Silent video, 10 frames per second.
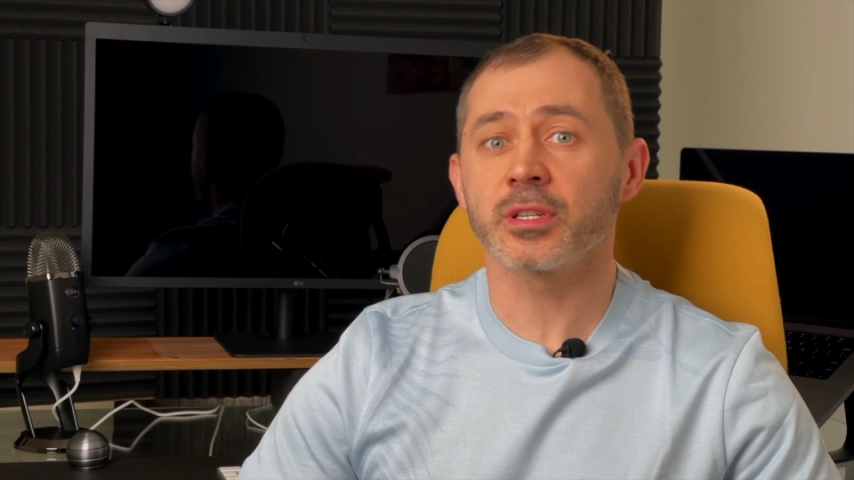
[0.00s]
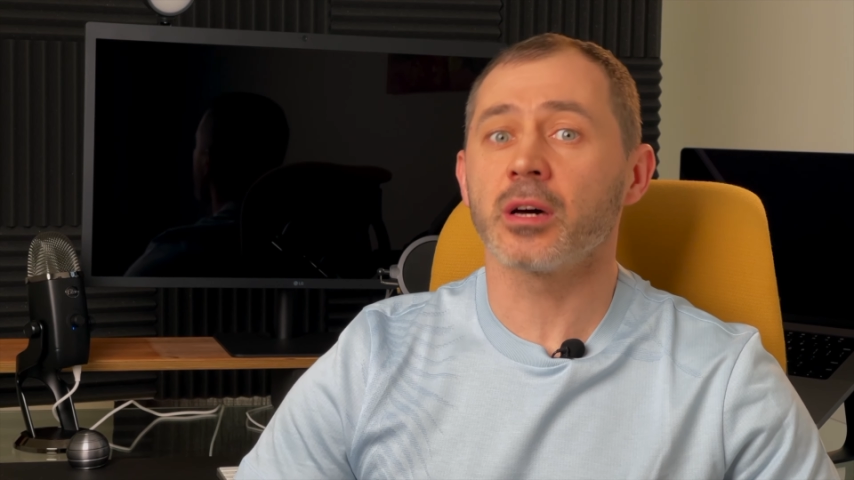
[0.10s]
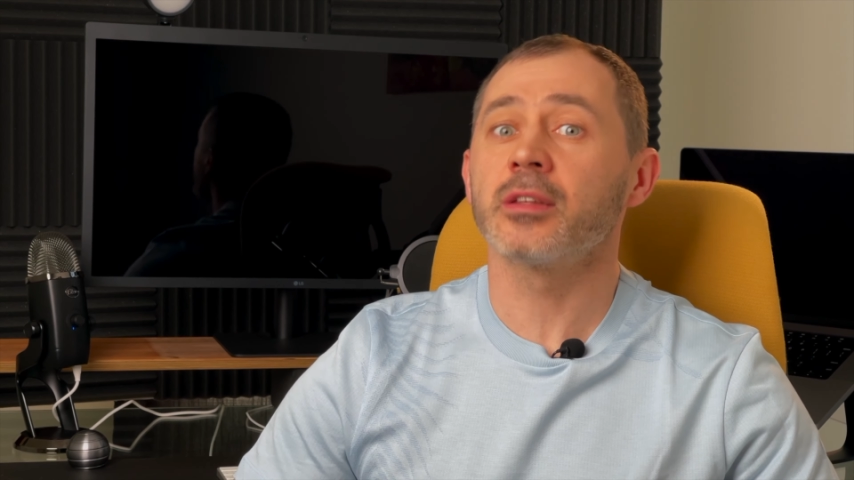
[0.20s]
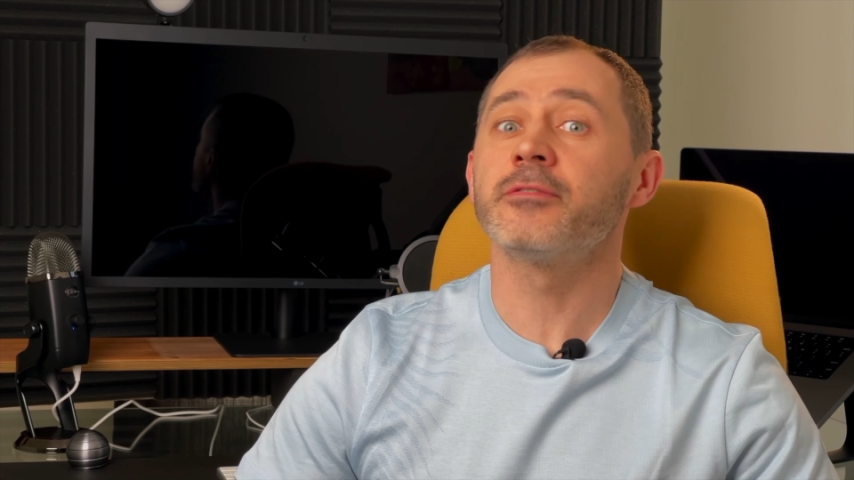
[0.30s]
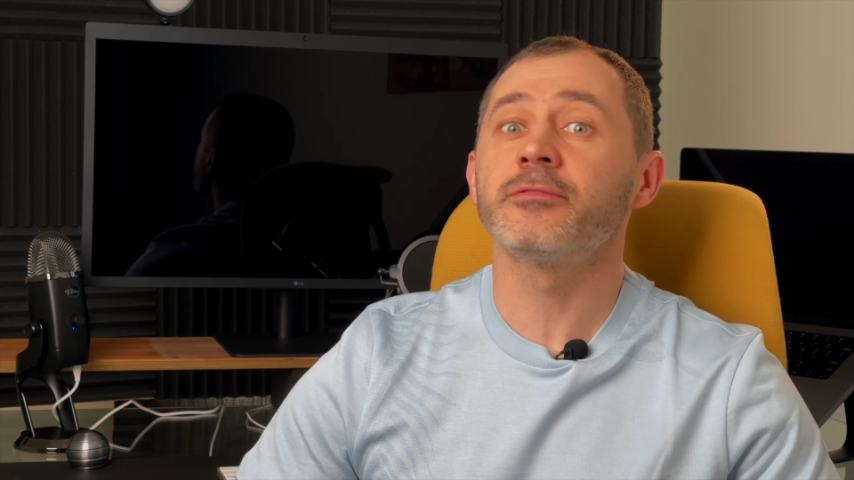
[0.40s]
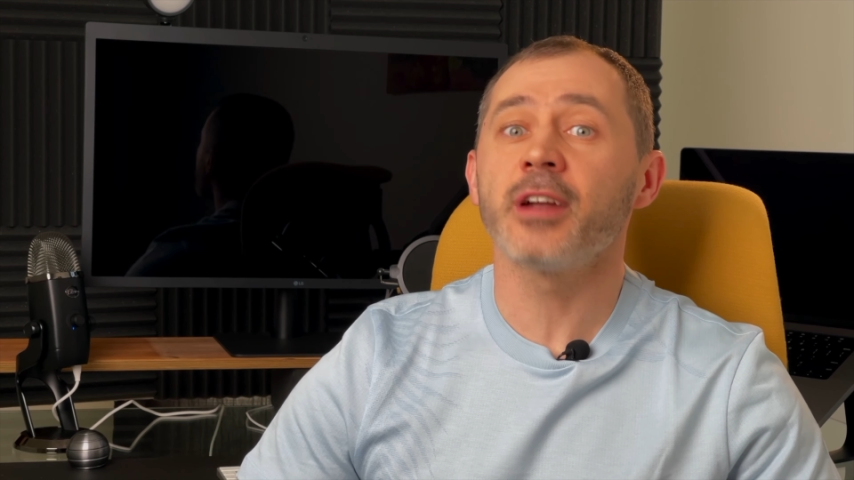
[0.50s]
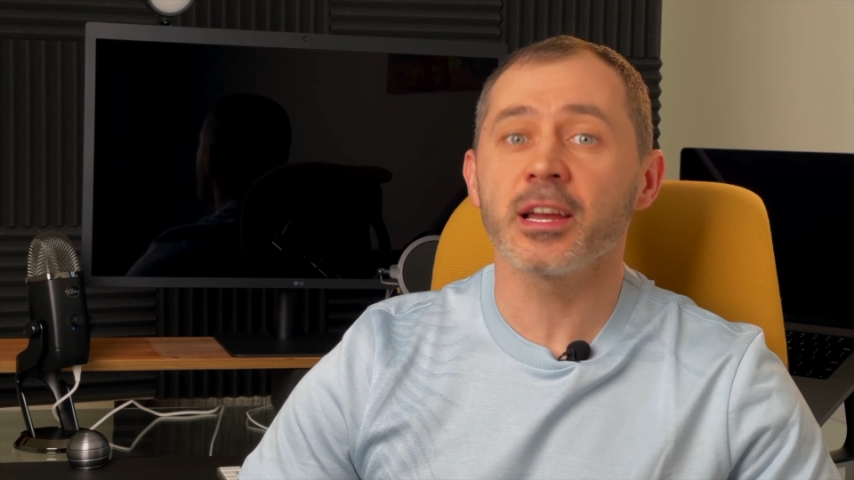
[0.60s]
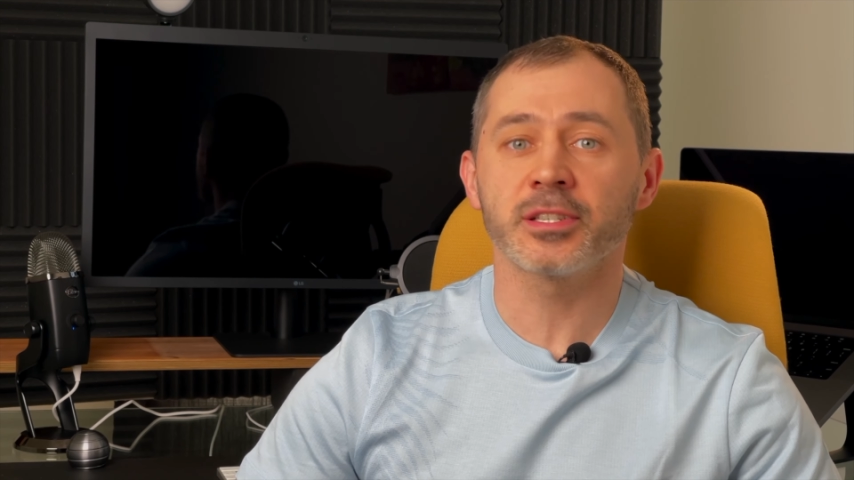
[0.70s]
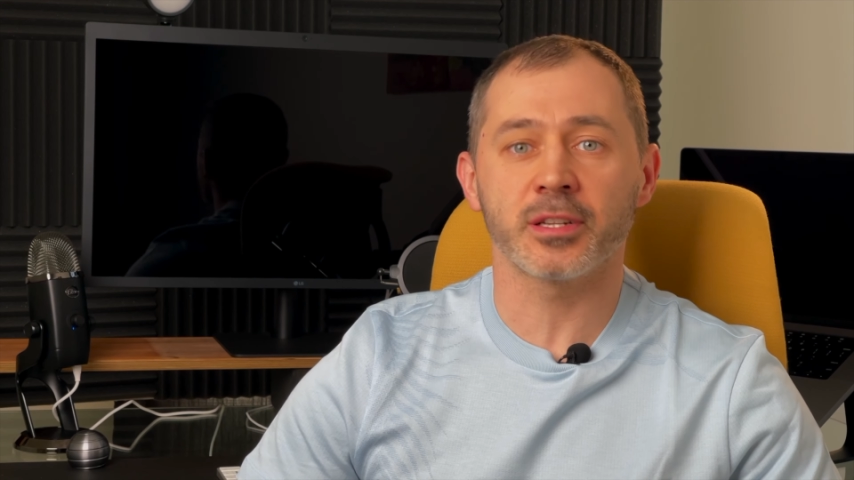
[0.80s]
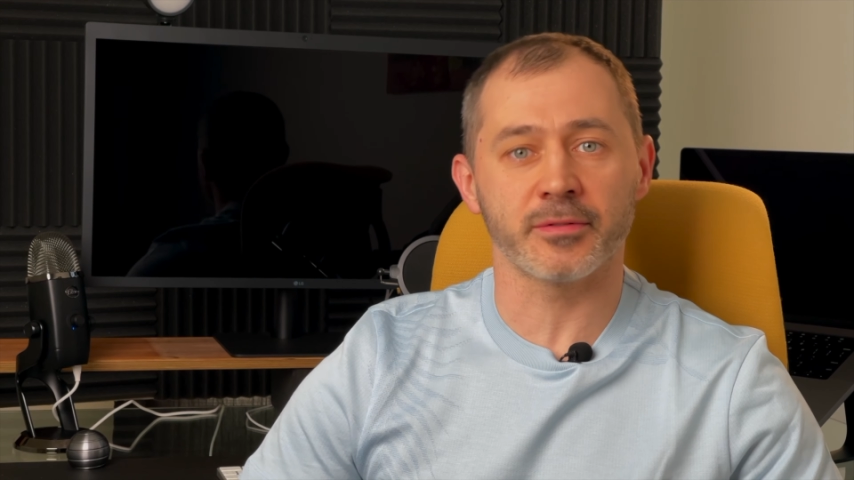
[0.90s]
on a
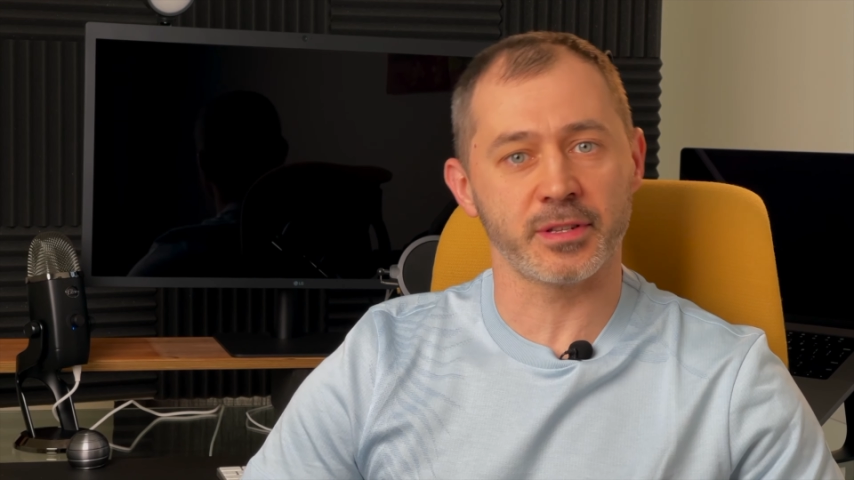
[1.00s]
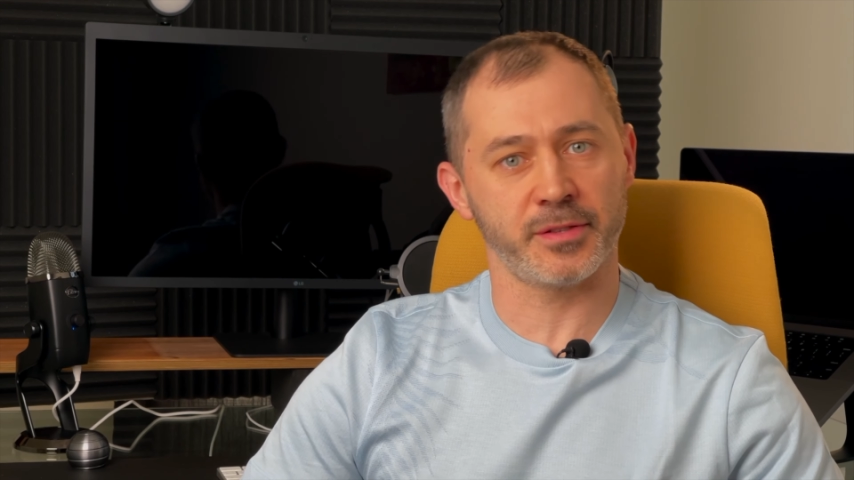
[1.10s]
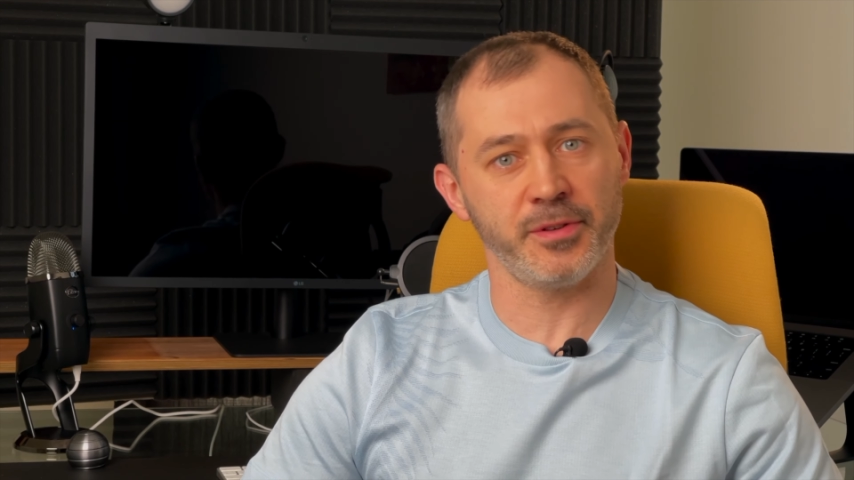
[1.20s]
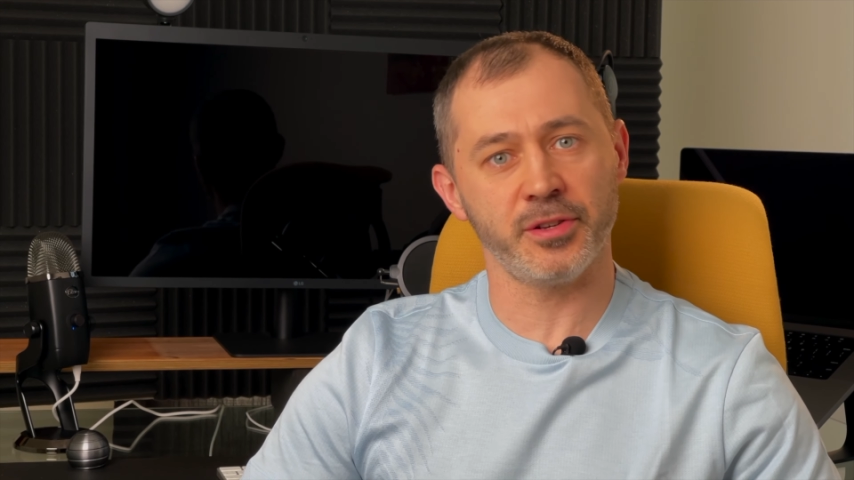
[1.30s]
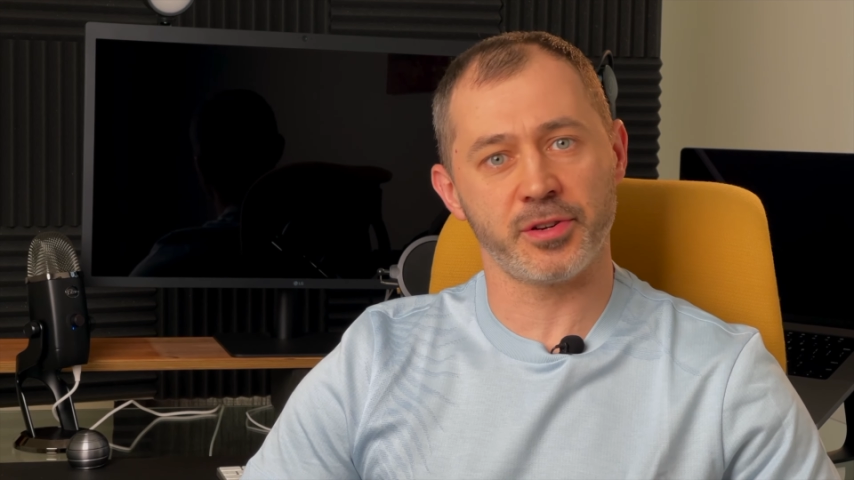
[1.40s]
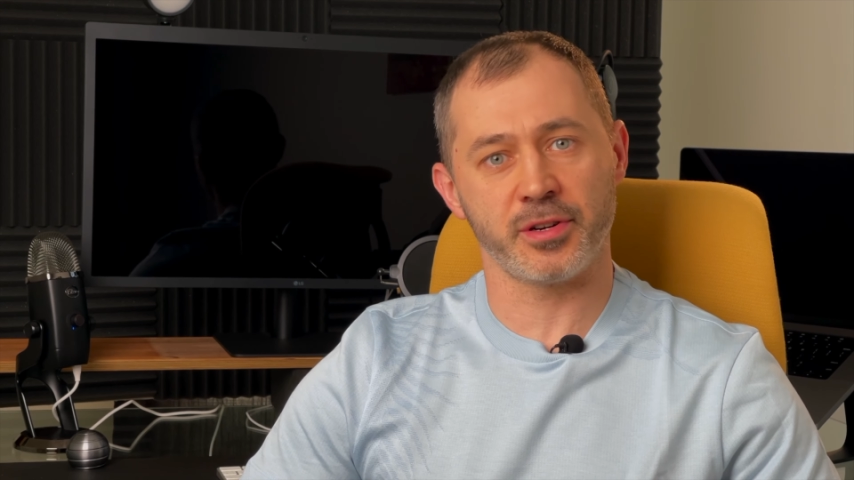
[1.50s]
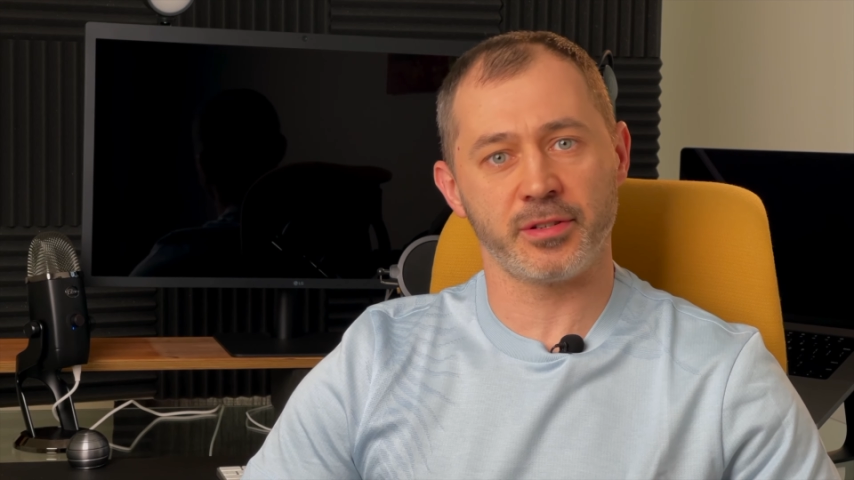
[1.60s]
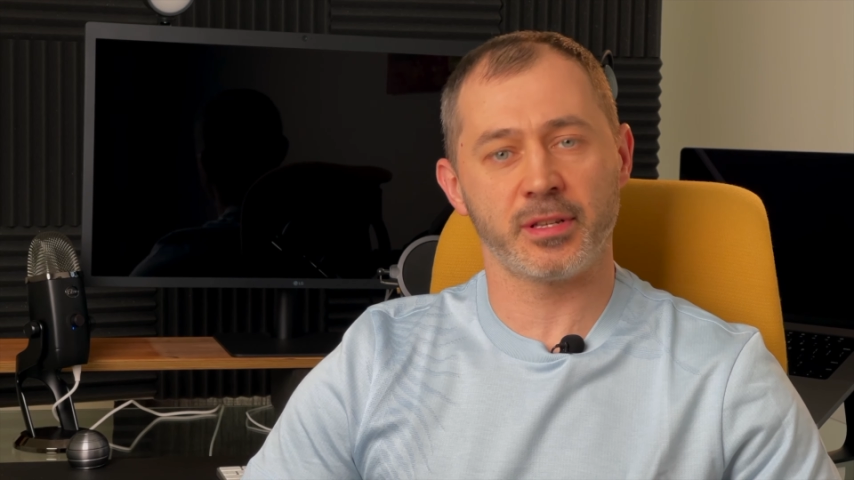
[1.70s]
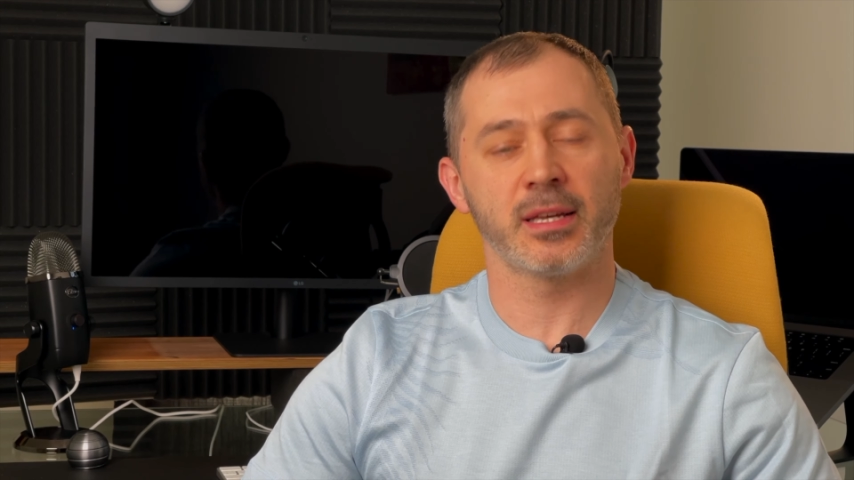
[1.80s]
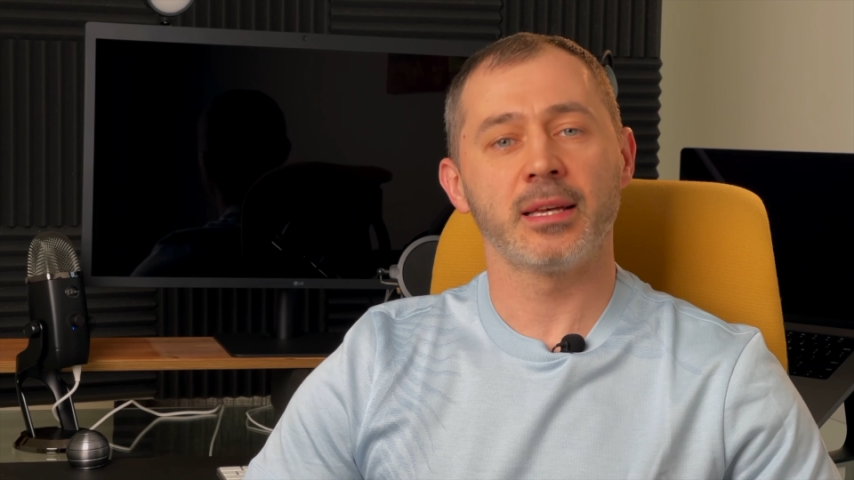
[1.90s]
fraction of these features